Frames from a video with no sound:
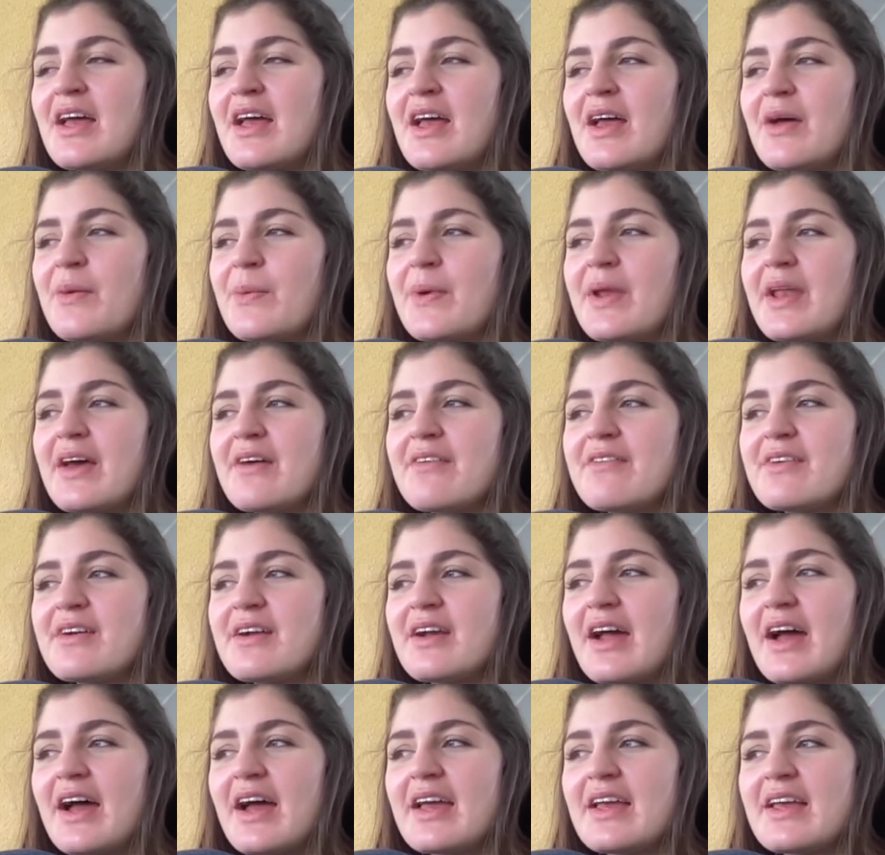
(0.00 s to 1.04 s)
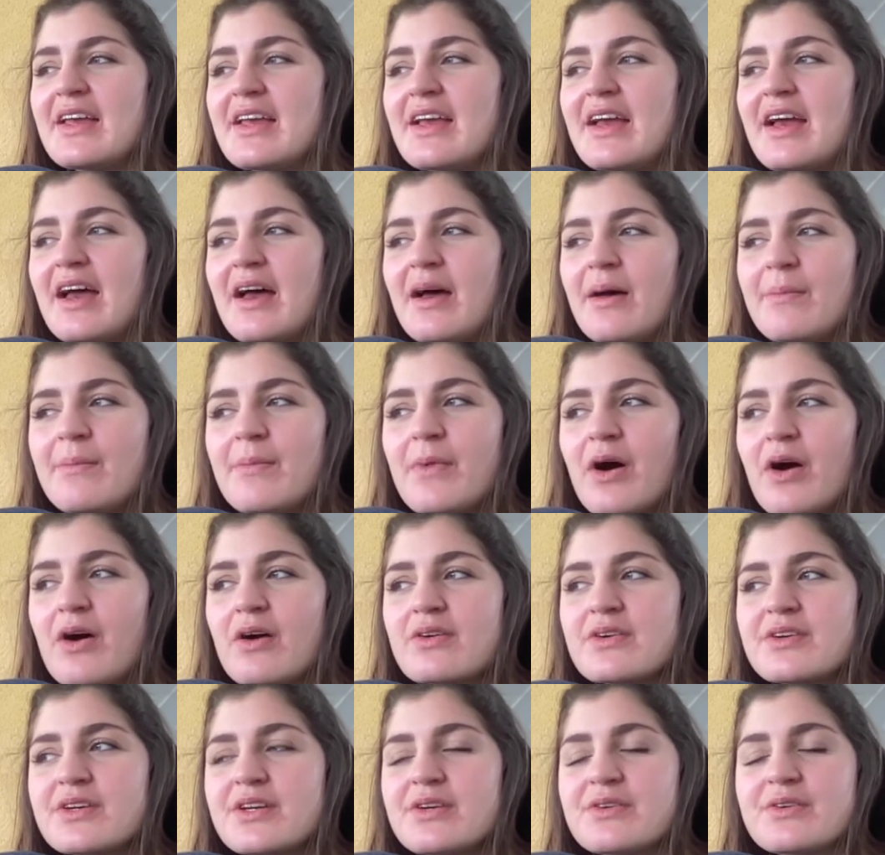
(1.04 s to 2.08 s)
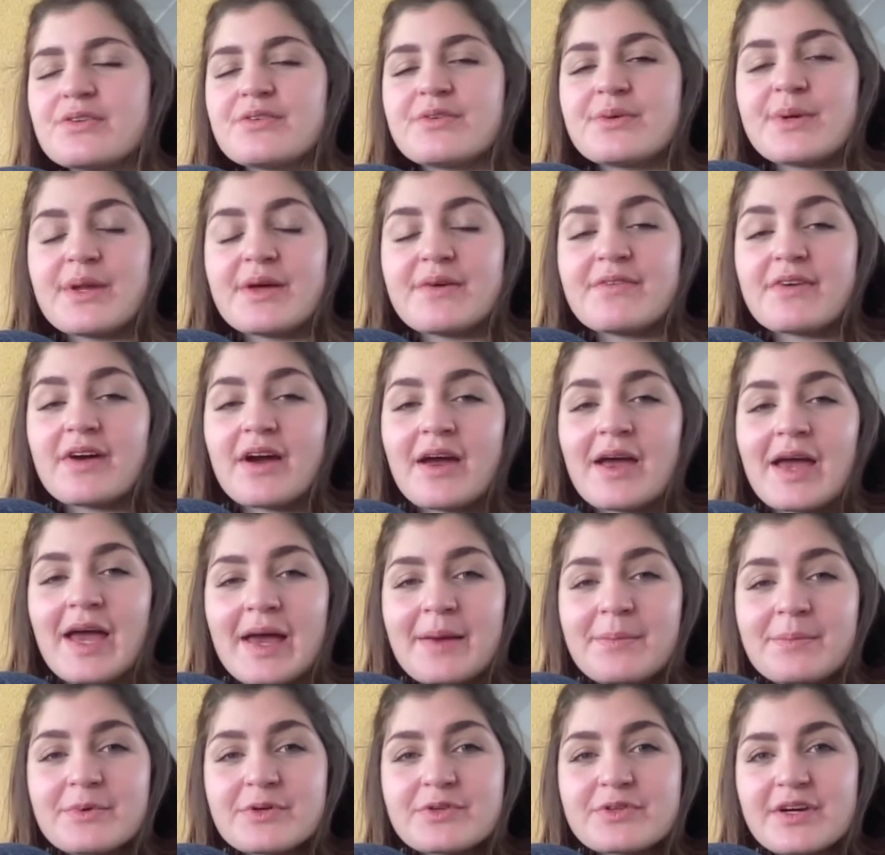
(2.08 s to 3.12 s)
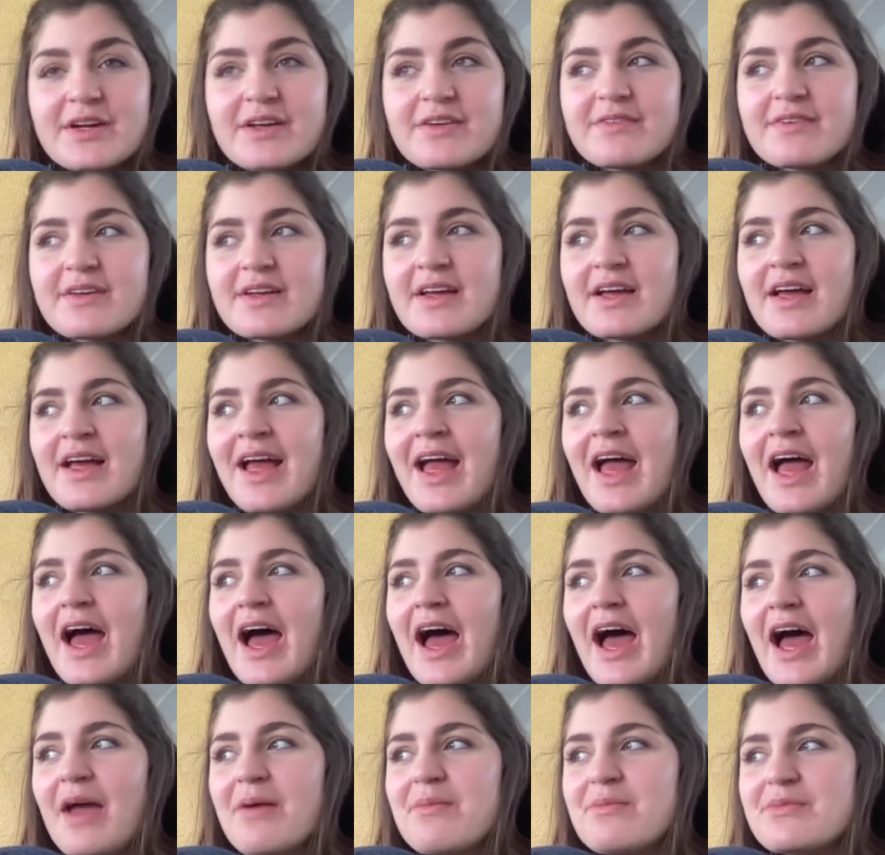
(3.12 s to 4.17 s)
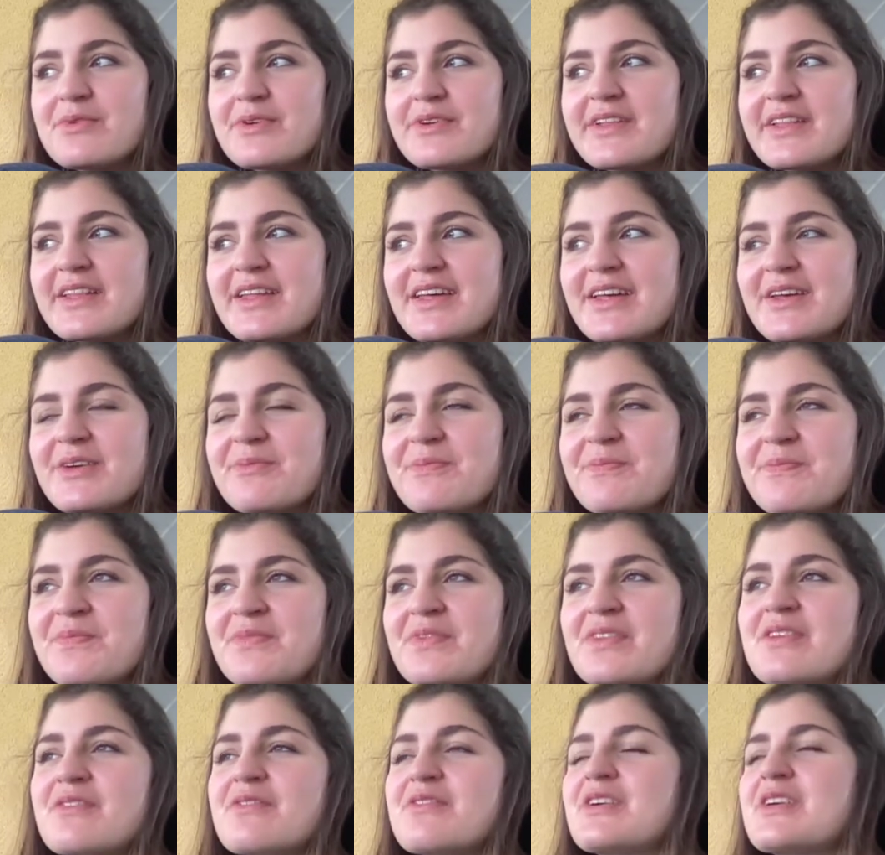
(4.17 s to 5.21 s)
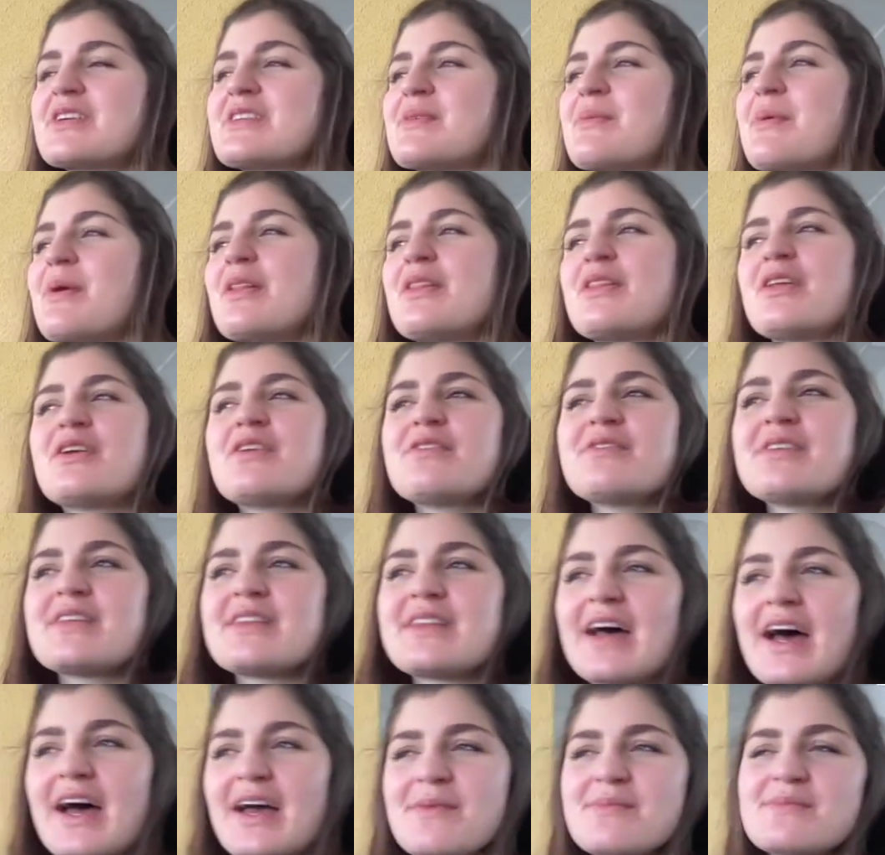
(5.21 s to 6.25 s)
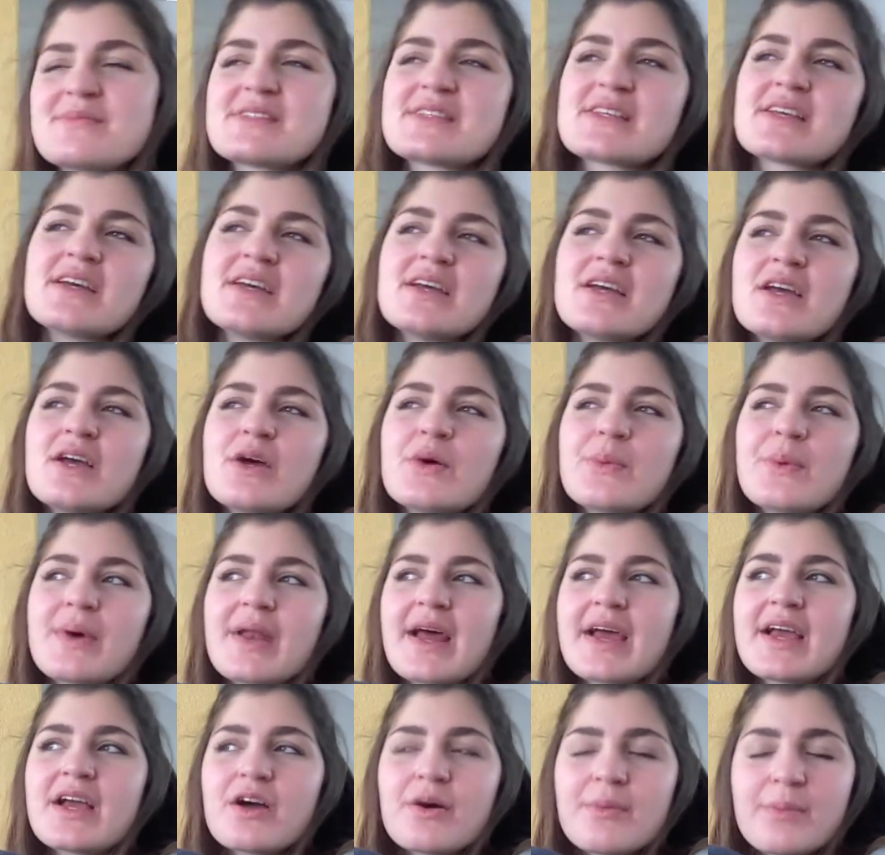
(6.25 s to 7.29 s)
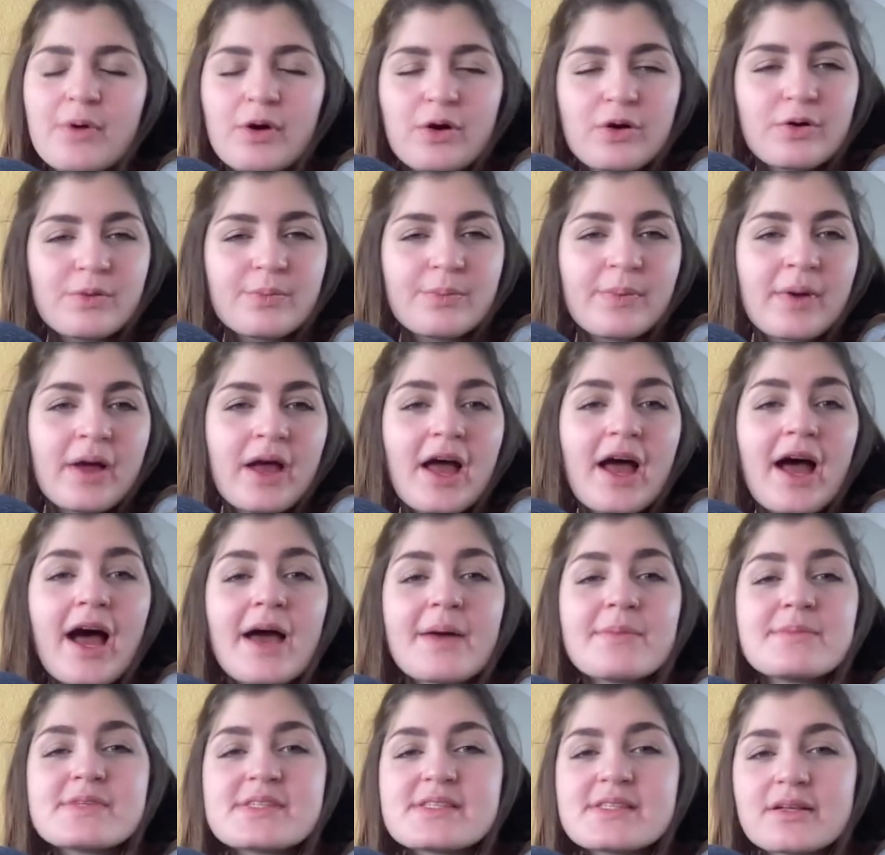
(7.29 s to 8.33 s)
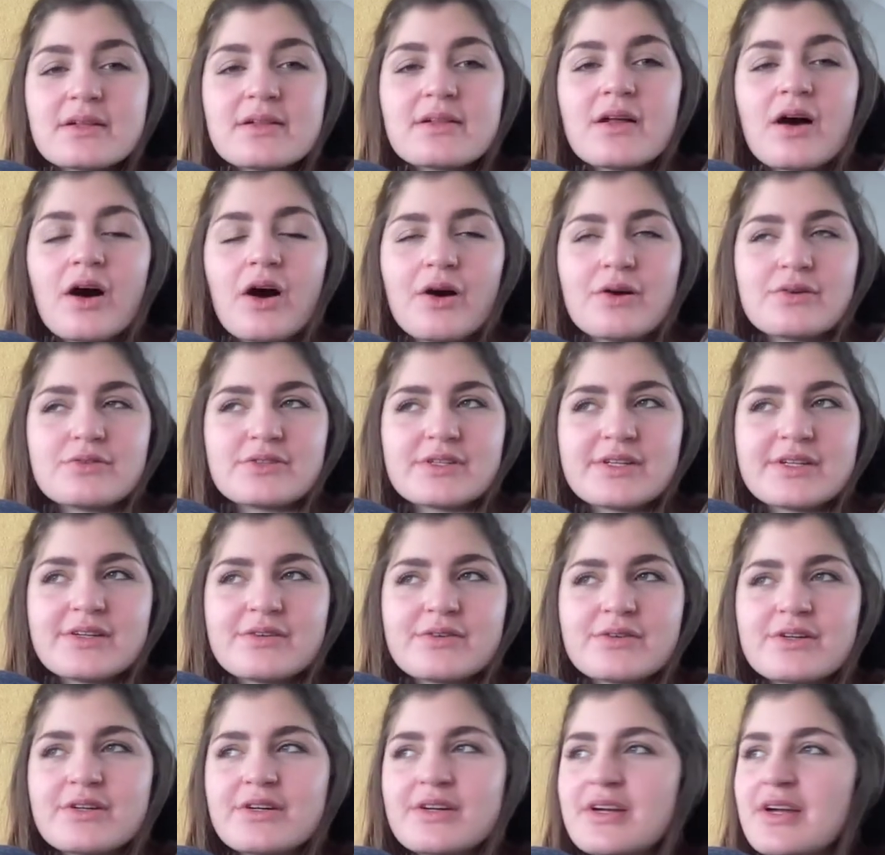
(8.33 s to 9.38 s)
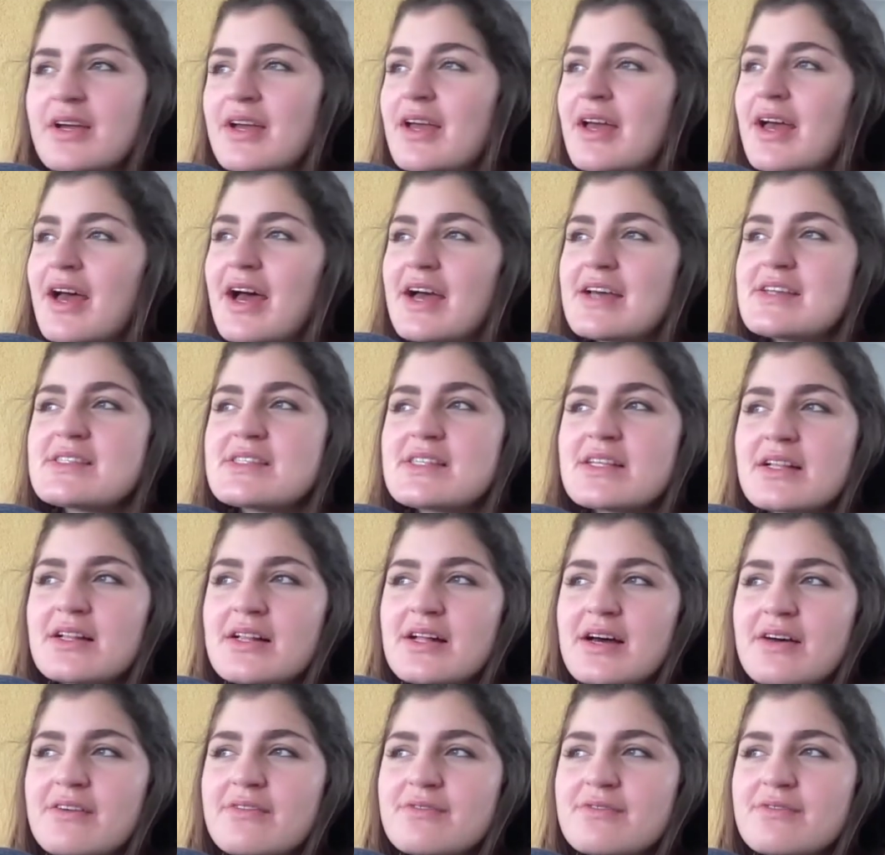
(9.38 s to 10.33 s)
Whenever I am hungry or whenever I am craving, I'm really... For example, a lot of the times when I come home, I'm still hungry, or I still